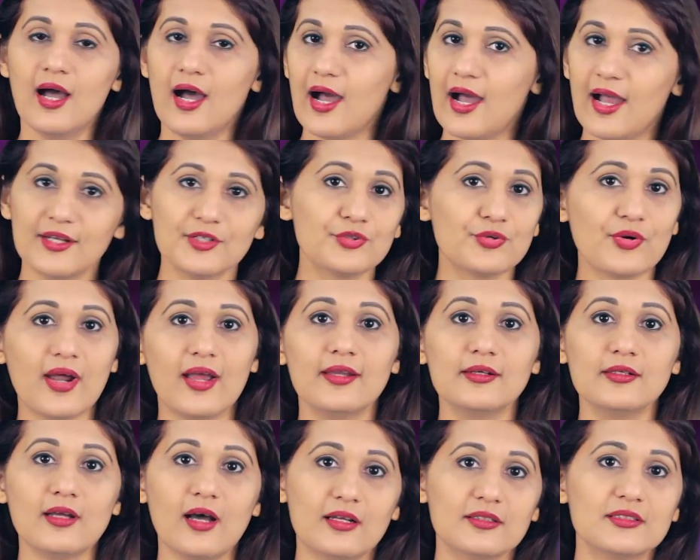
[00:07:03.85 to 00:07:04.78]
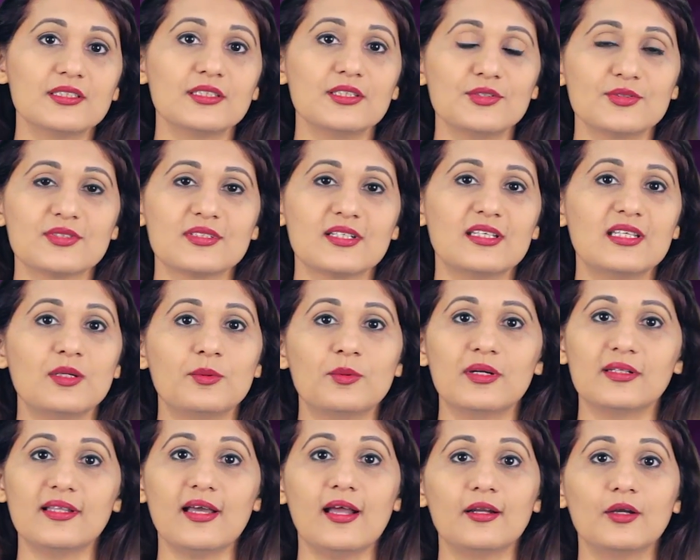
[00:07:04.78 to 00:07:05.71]
I try not to use a
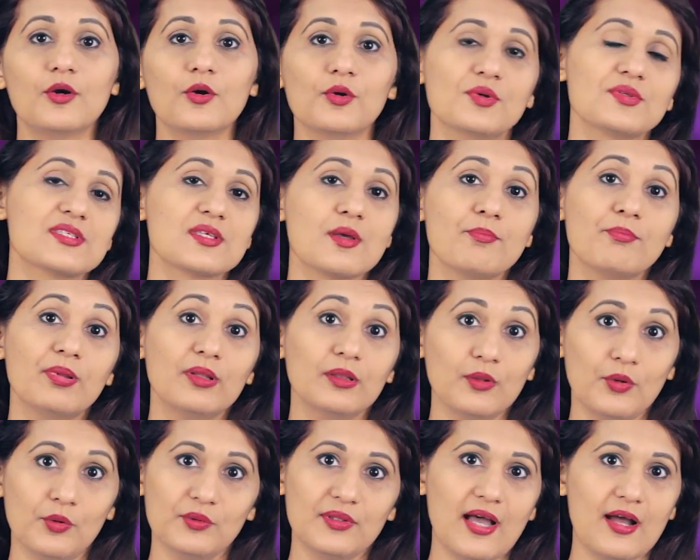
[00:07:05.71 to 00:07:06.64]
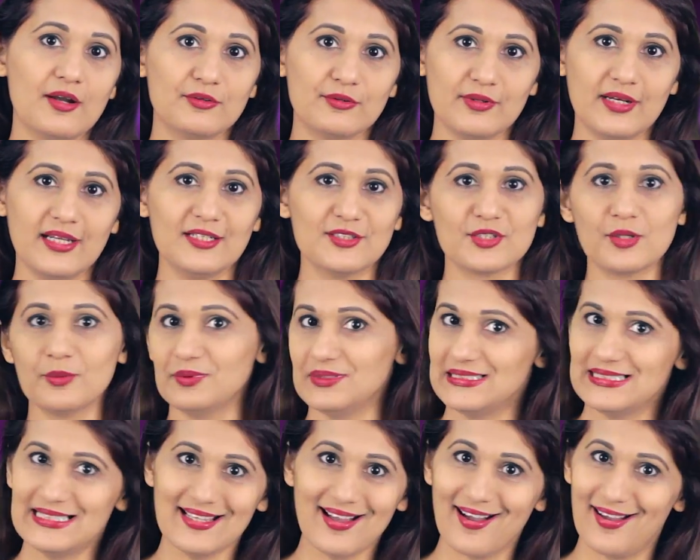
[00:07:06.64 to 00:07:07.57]
keyword that goes below that range.
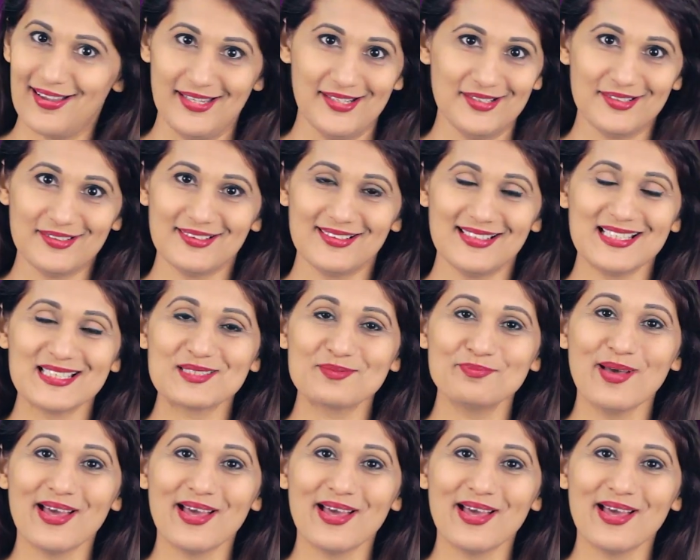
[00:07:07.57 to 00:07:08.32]
Obviously, higher is